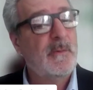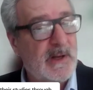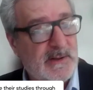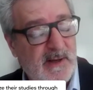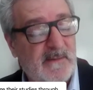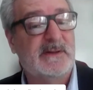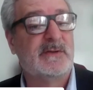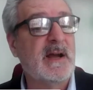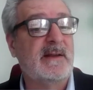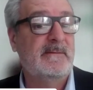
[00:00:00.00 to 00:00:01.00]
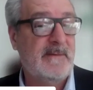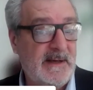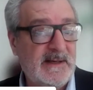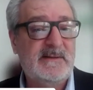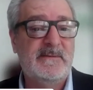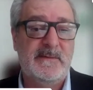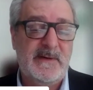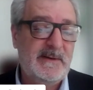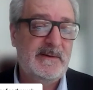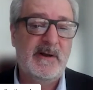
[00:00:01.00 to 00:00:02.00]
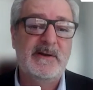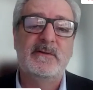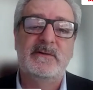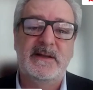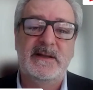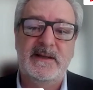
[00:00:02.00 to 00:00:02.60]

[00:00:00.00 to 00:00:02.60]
We also have a track in finance, a very well-known